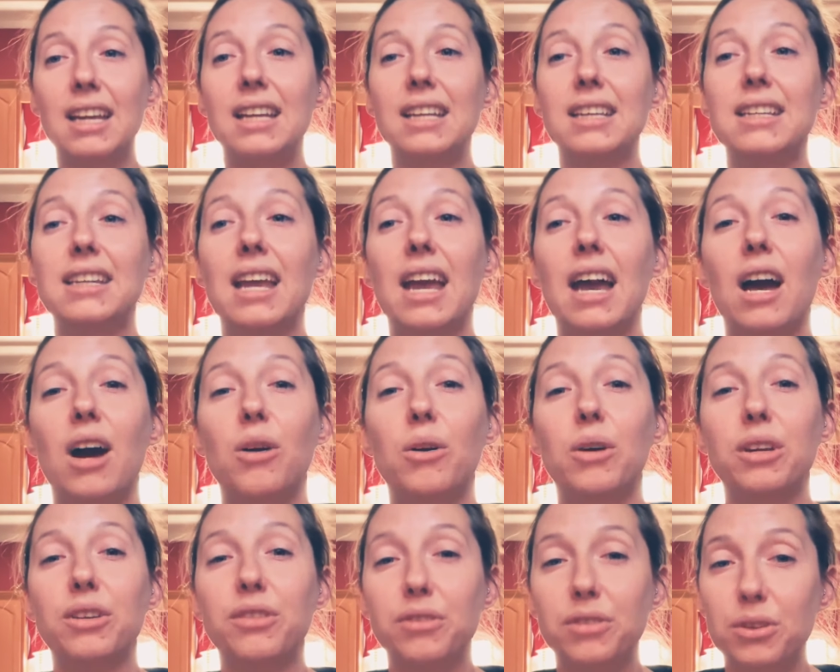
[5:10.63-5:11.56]
Now,
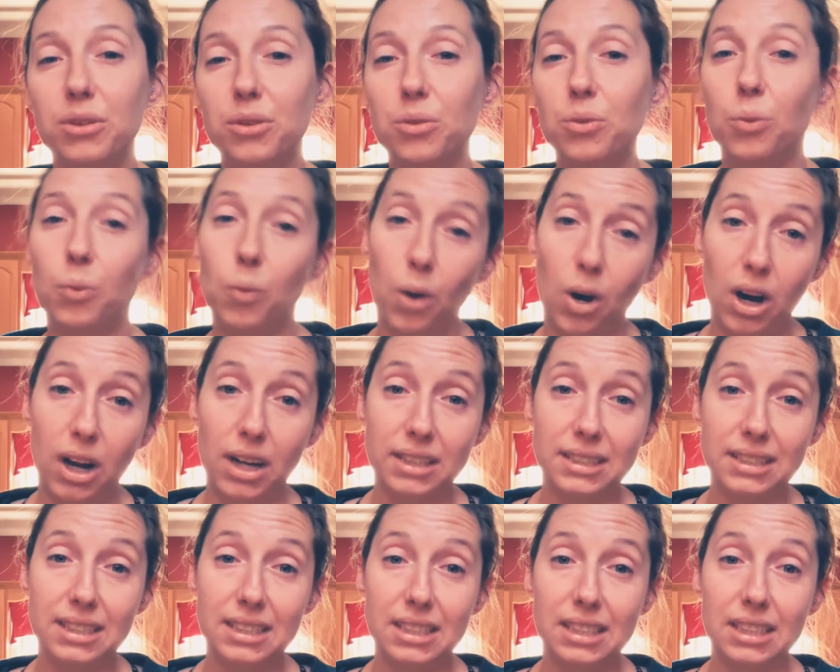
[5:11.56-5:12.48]
if you
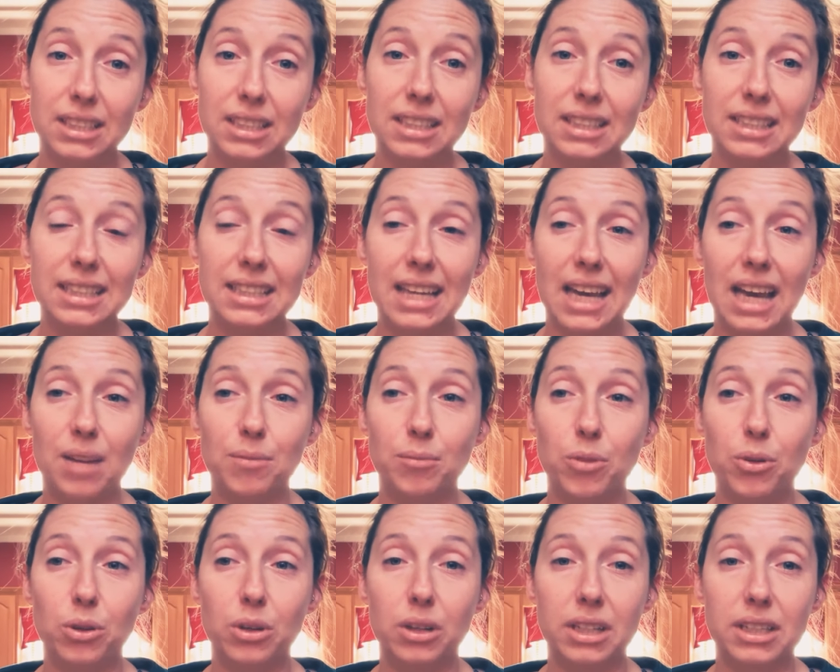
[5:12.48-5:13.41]
want to get
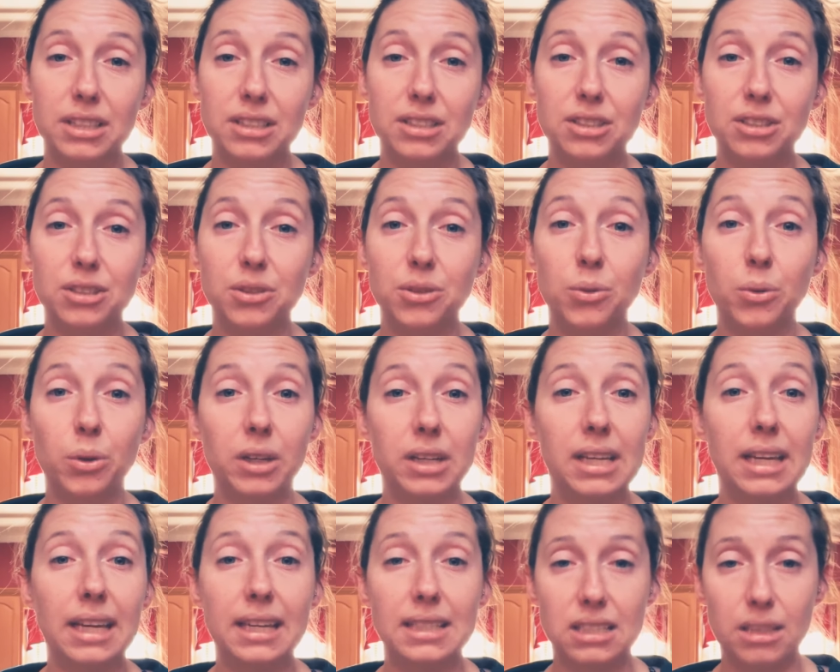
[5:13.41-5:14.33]
more into
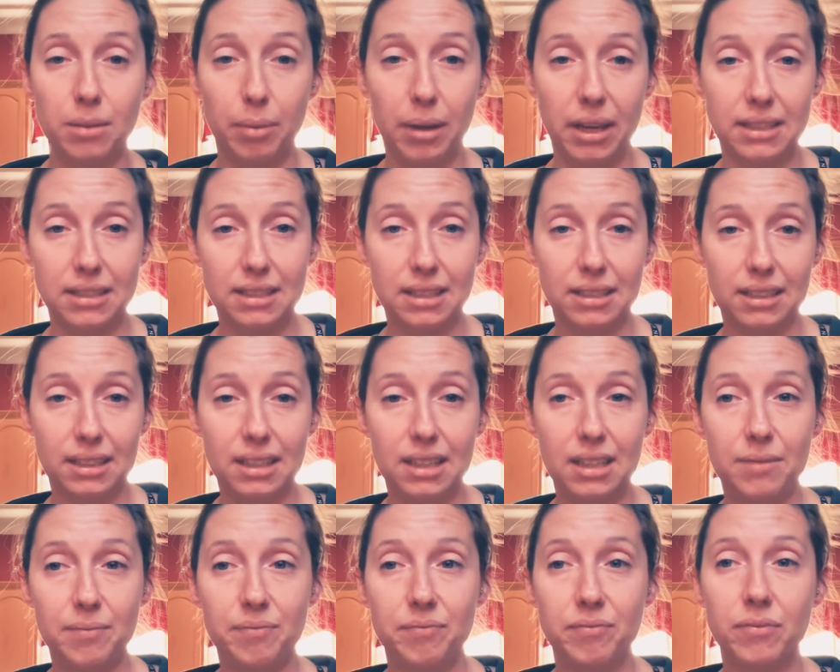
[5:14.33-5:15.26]
working
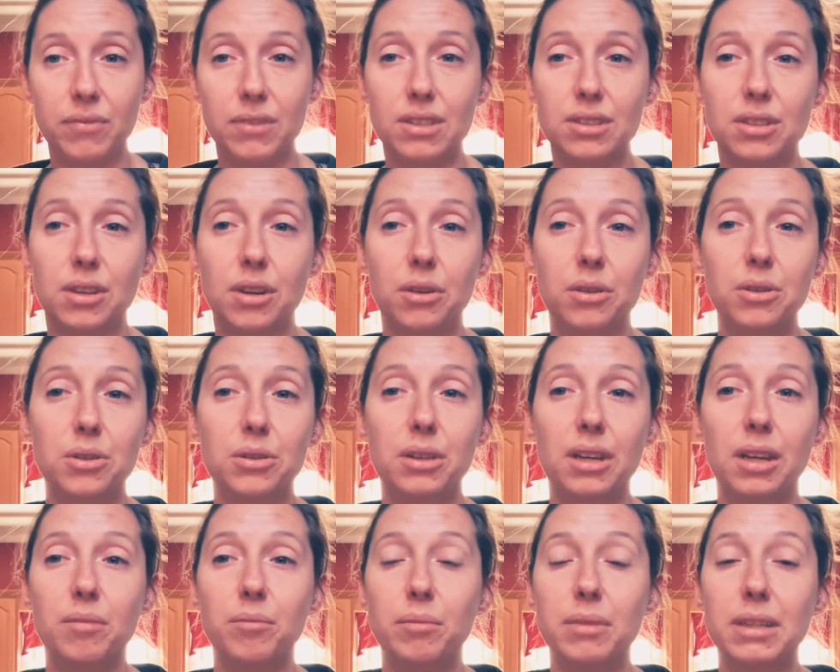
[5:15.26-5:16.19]
independently, so you
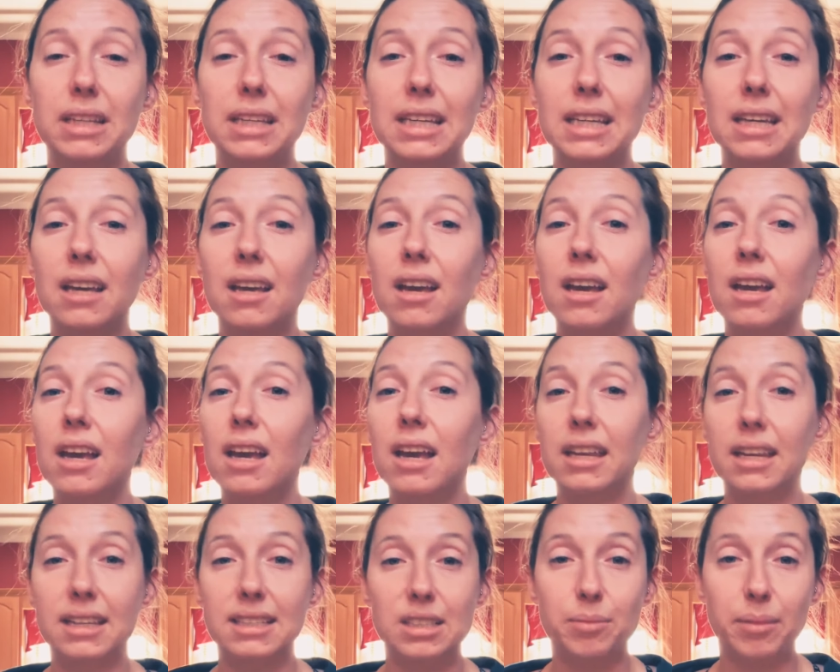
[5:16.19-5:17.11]
can be
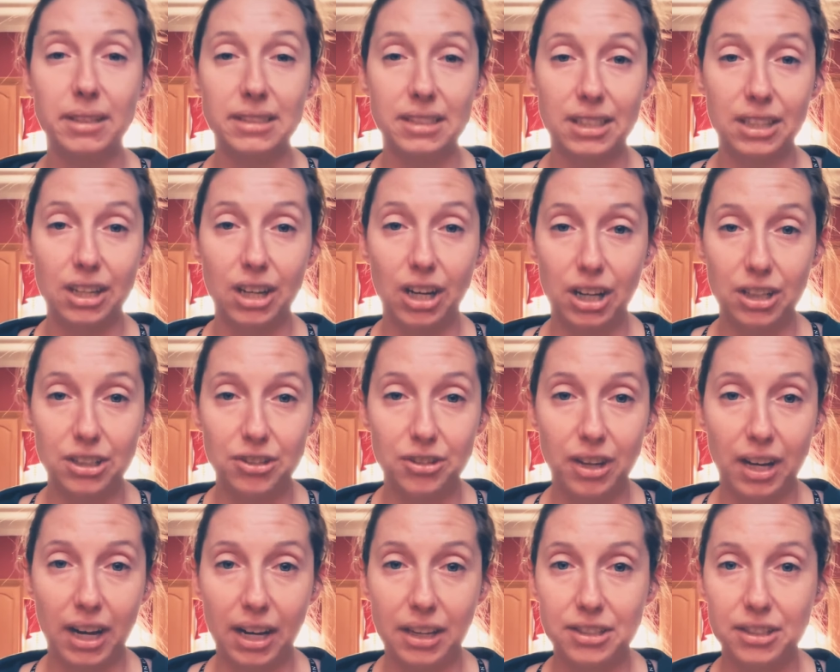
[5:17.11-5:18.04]
an independent
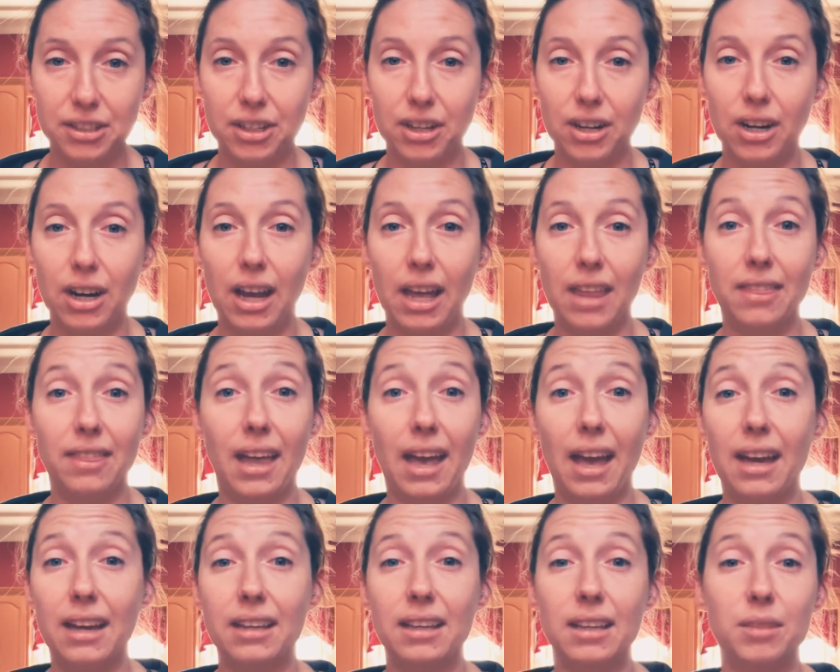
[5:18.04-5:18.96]
contractor, and
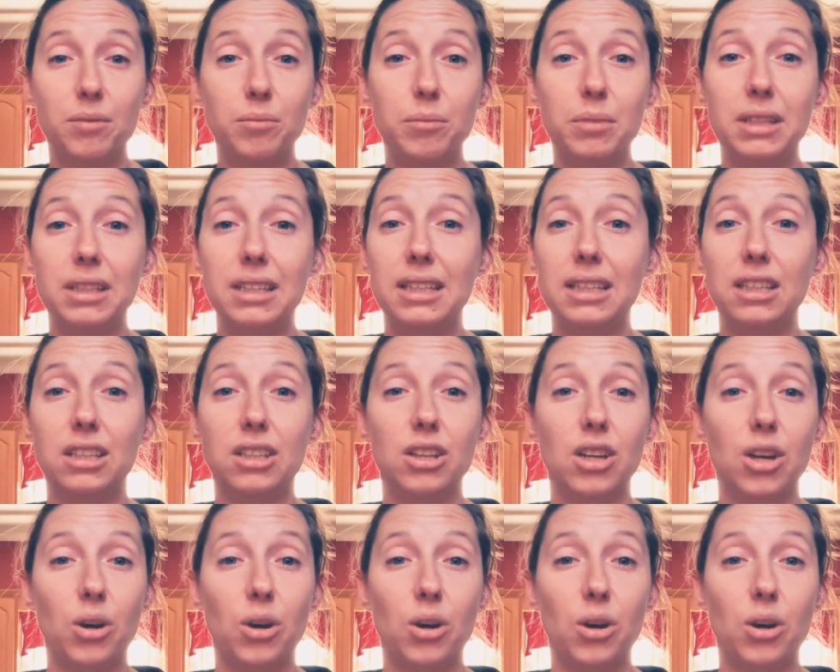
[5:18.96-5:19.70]
that can be,